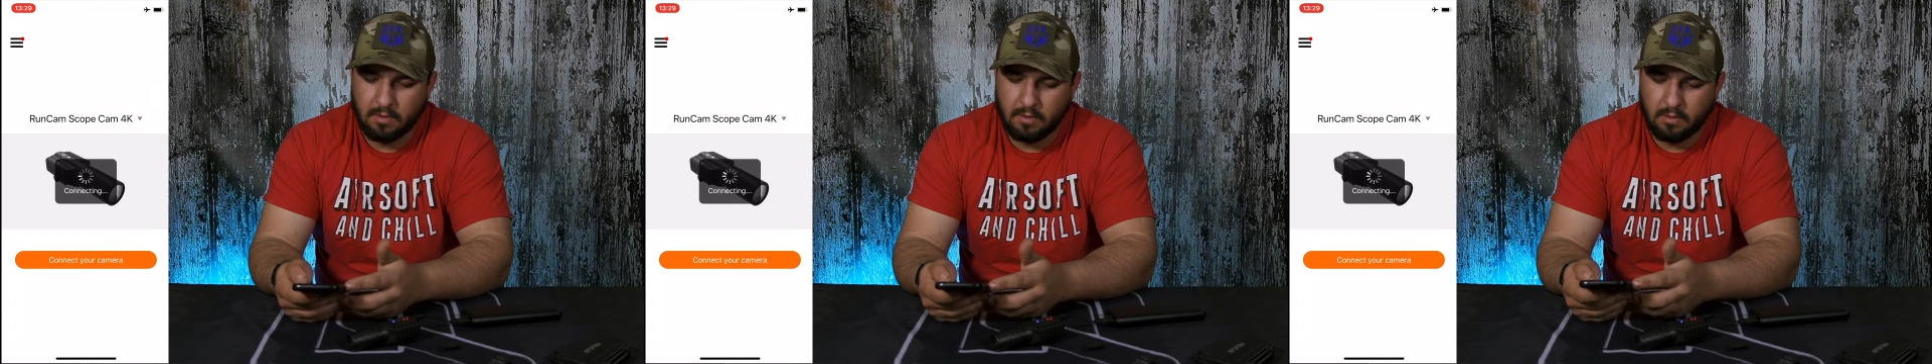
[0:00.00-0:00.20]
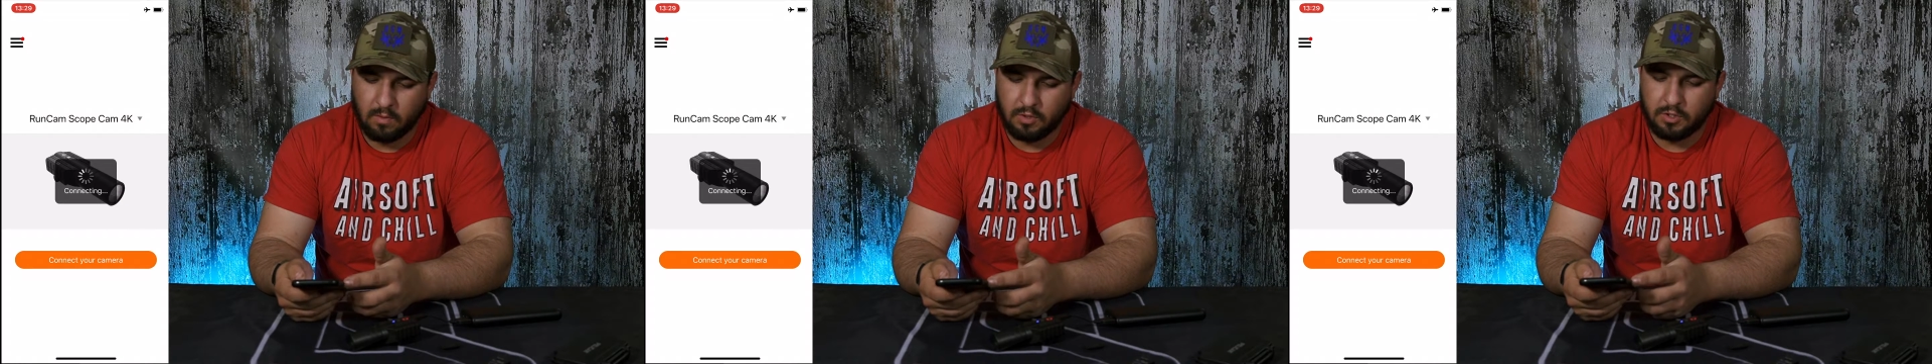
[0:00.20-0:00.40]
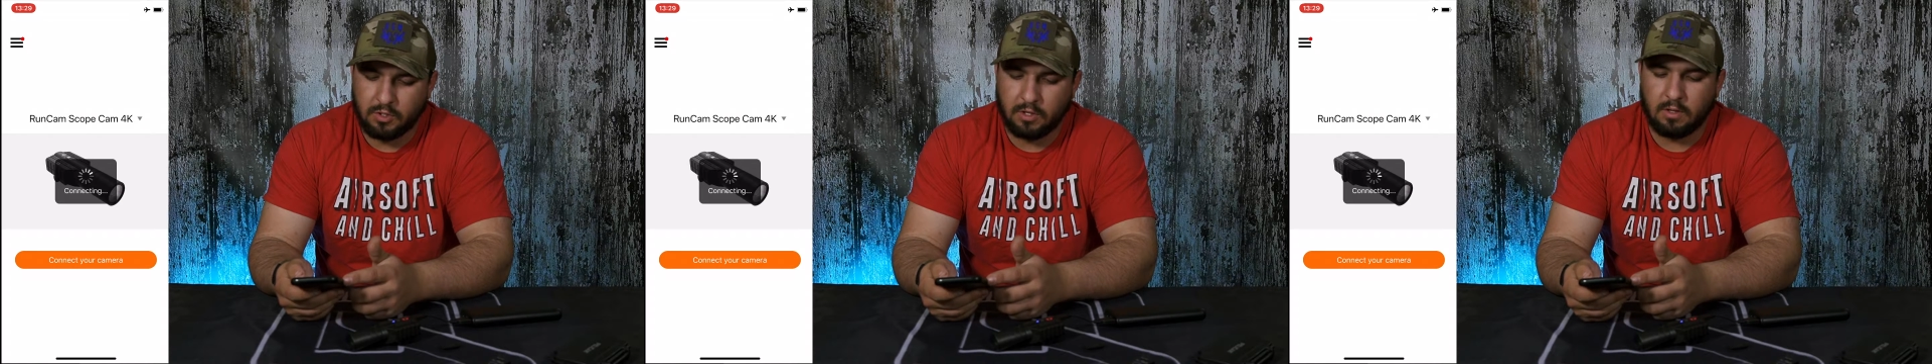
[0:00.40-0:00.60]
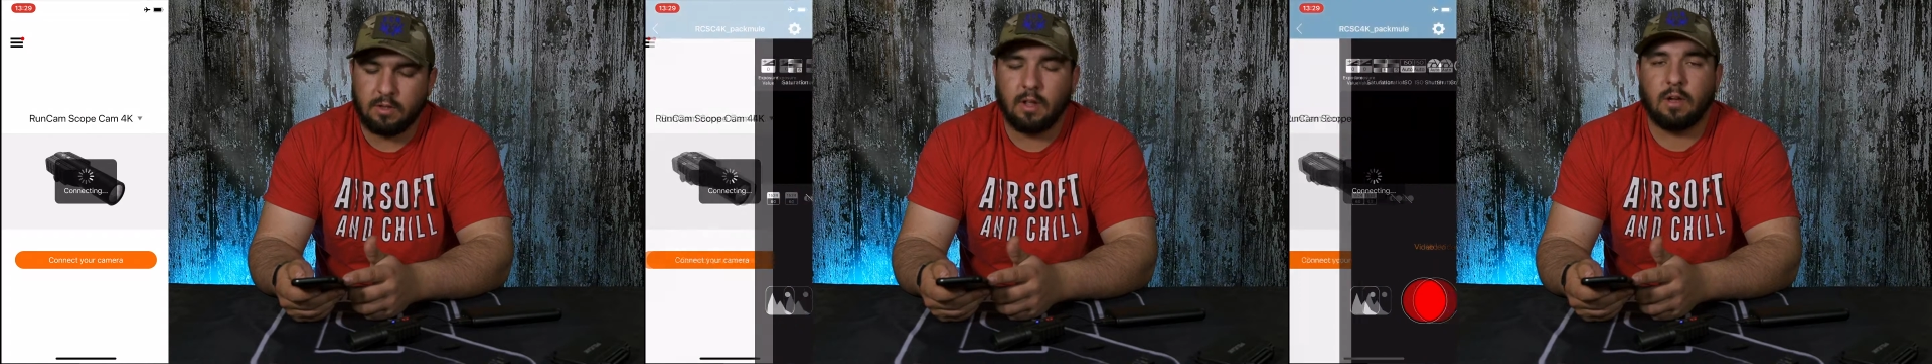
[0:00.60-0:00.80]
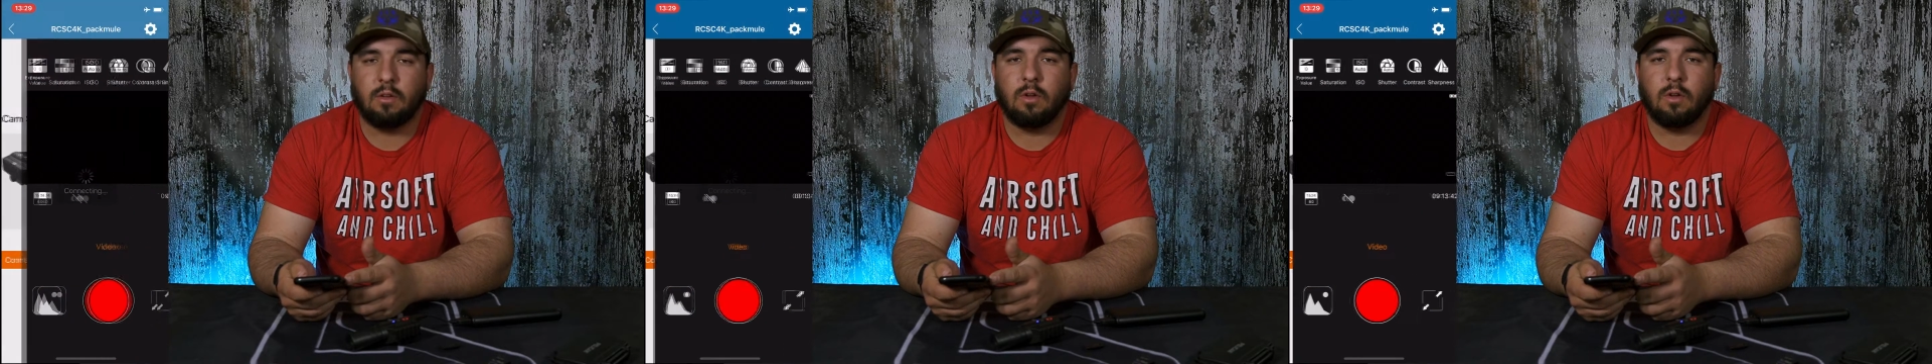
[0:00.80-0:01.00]
which you can
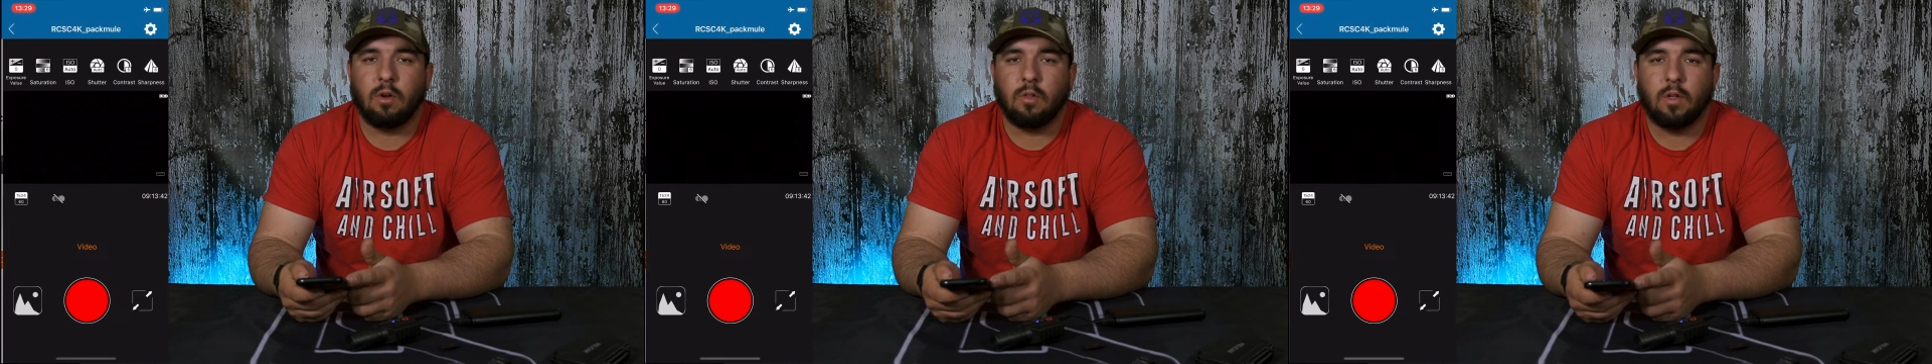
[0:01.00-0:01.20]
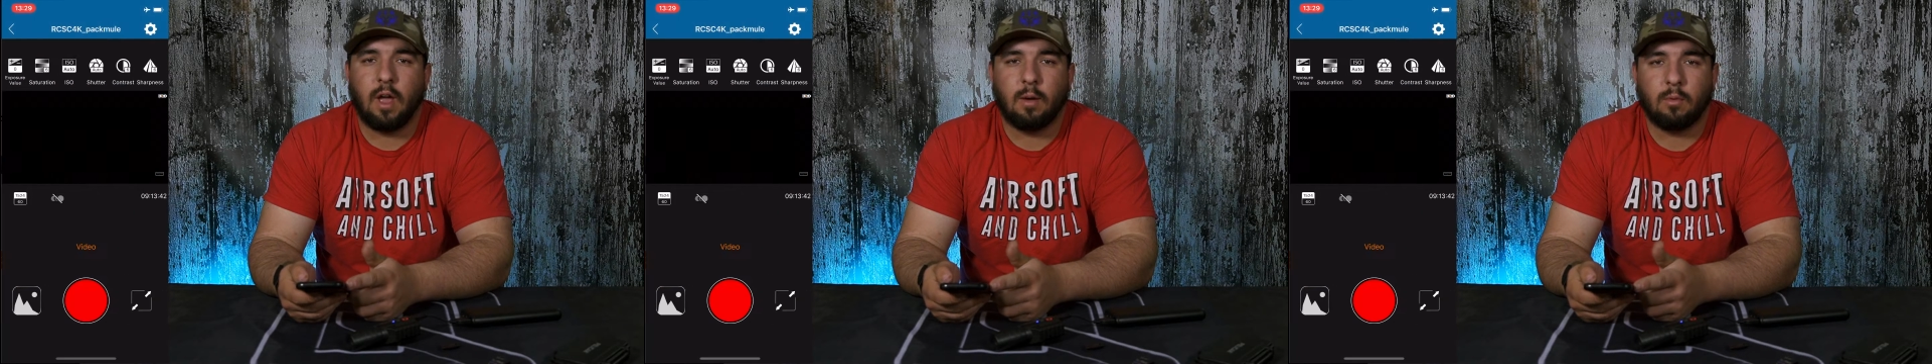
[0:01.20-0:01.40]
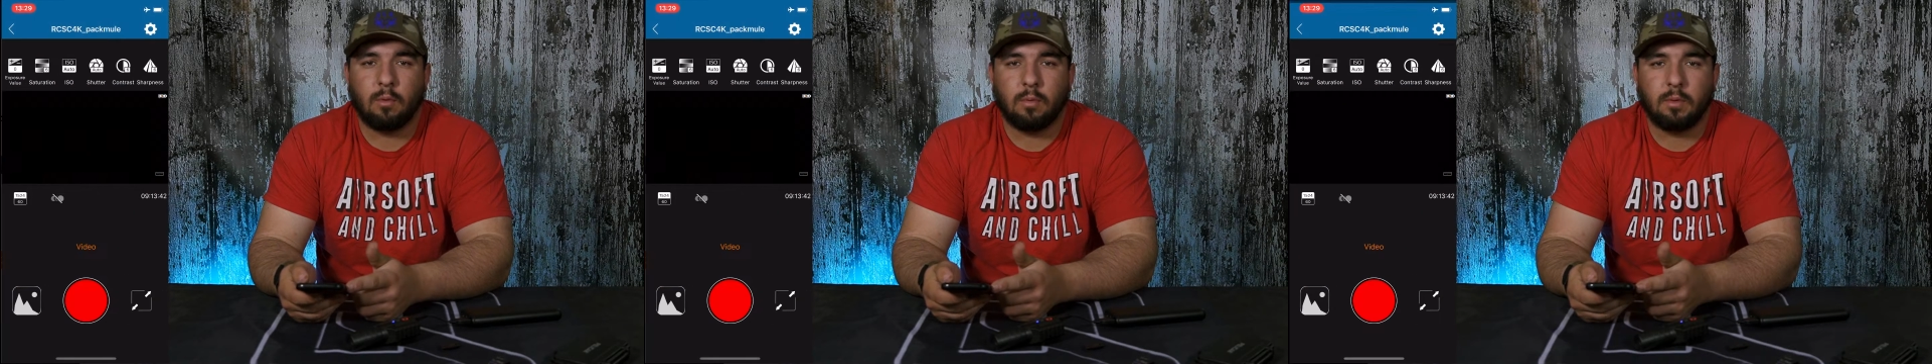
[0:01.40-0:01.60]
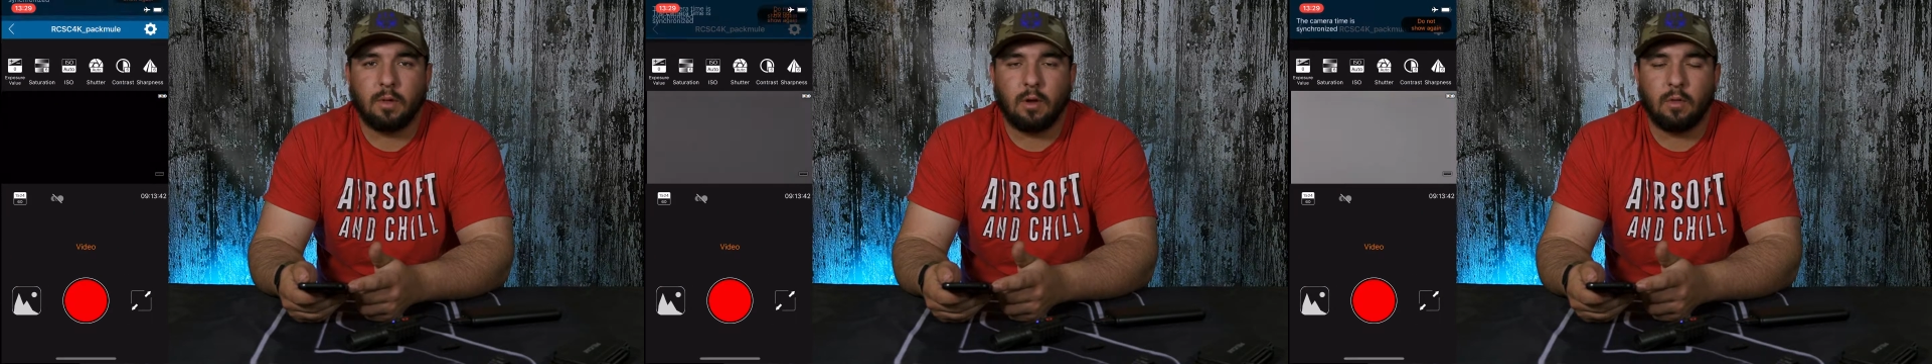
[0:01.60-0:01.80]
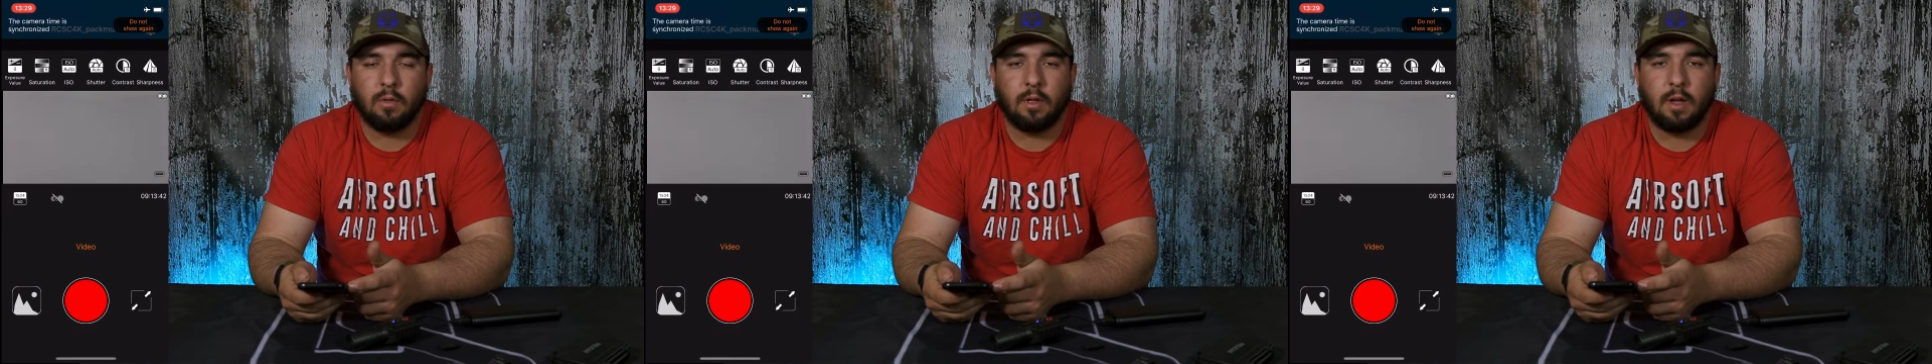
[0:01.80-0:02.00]
download
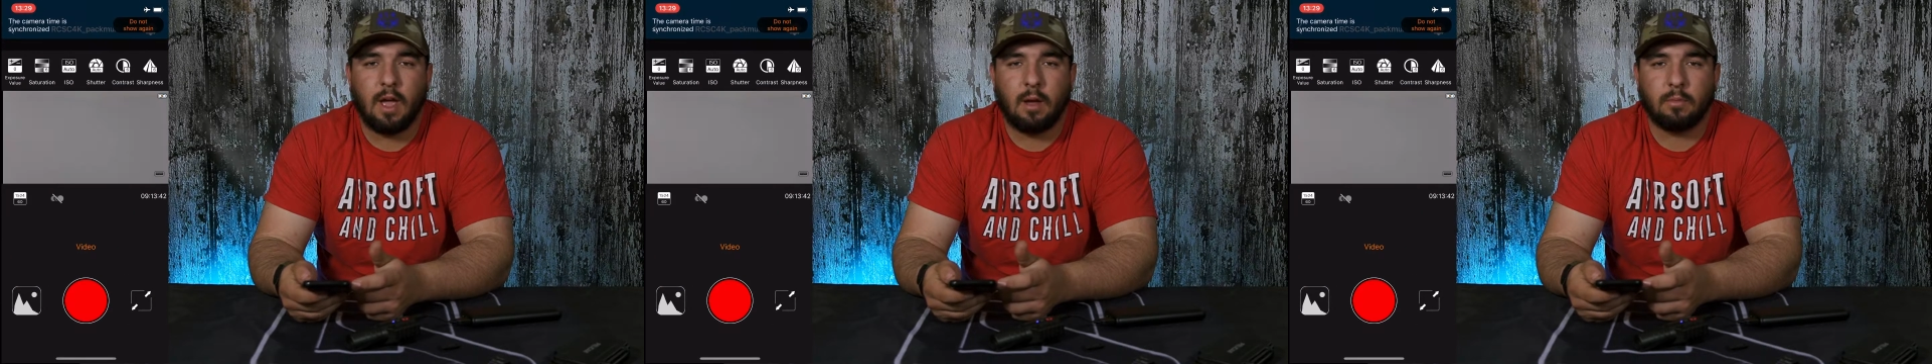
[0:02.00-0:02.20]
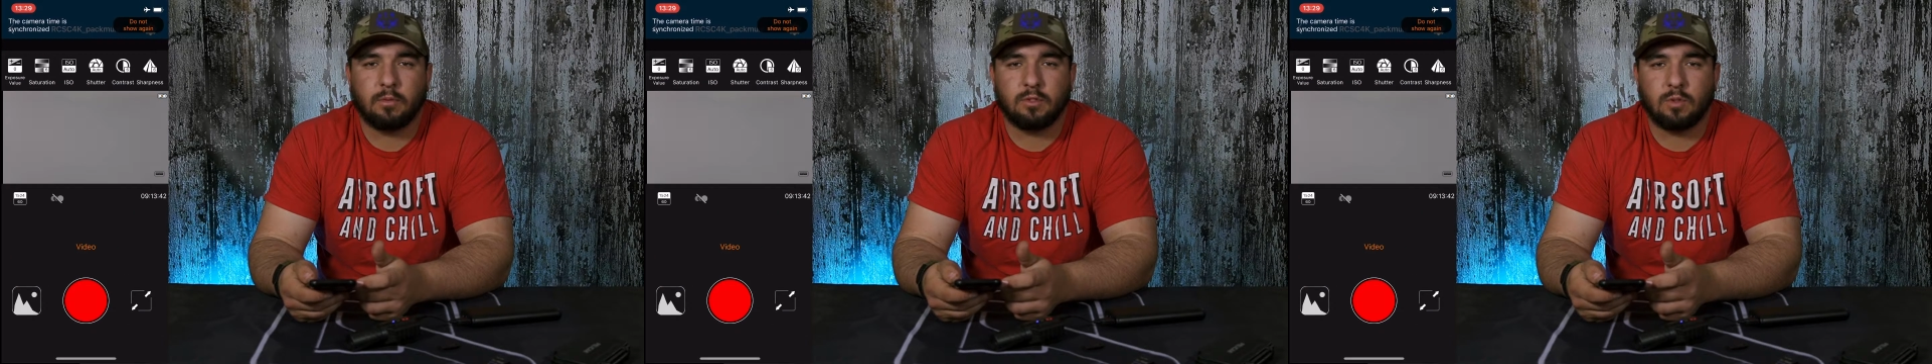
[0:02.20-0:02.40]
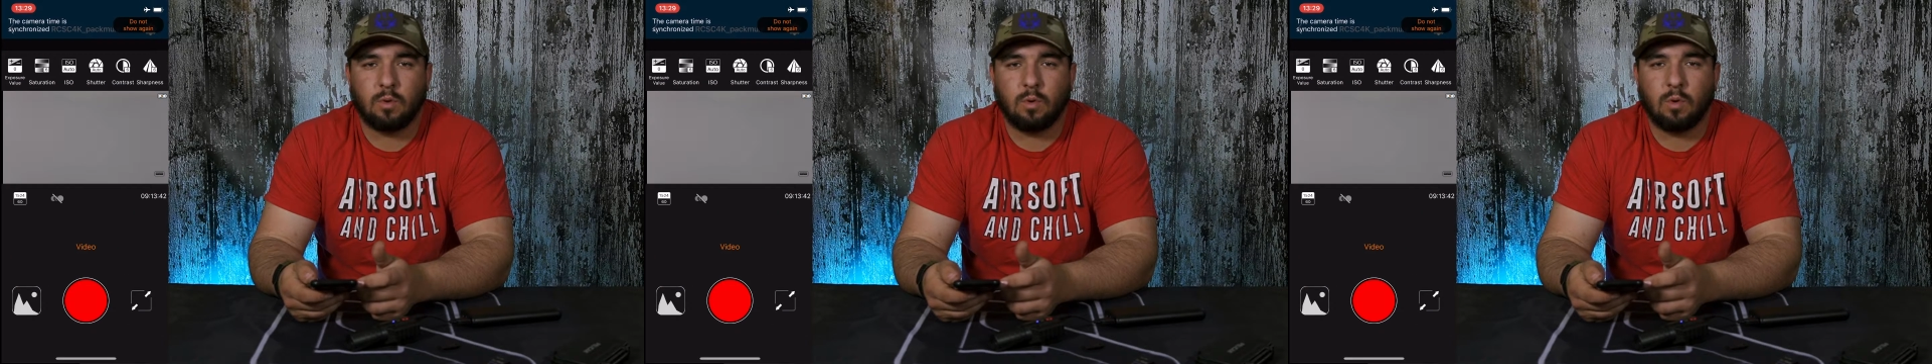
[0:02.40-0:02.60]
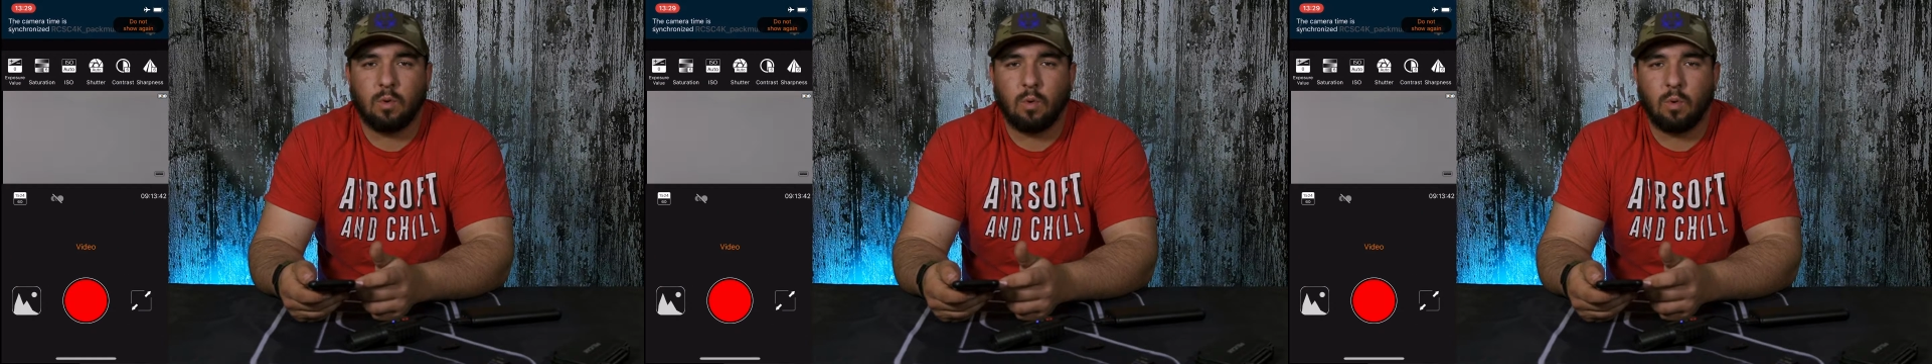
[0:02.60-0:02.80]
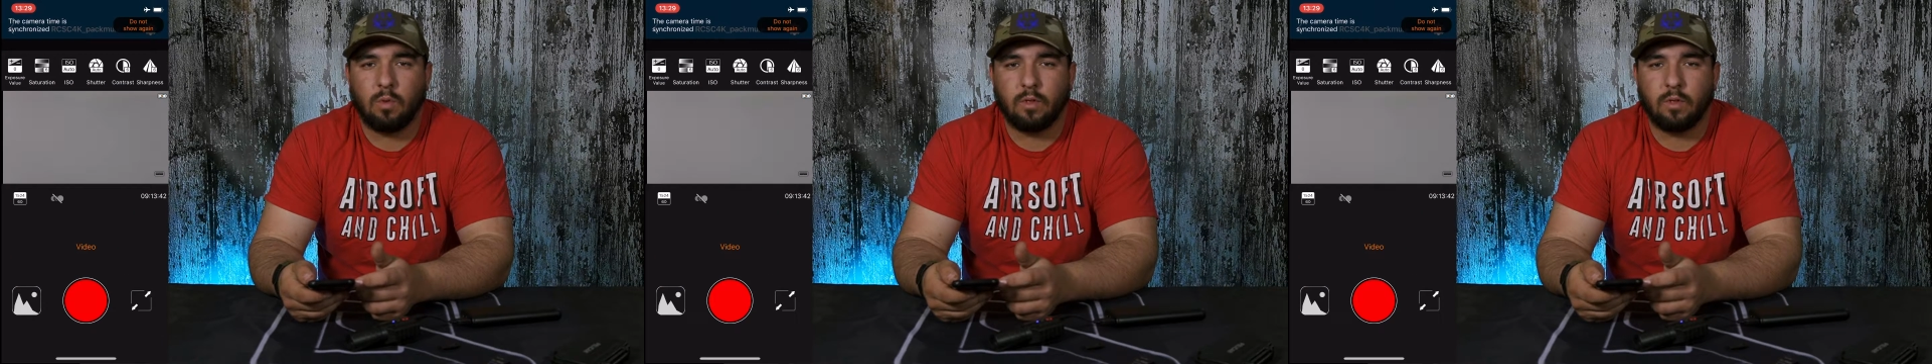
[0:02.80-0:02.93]
on the Apple Store or the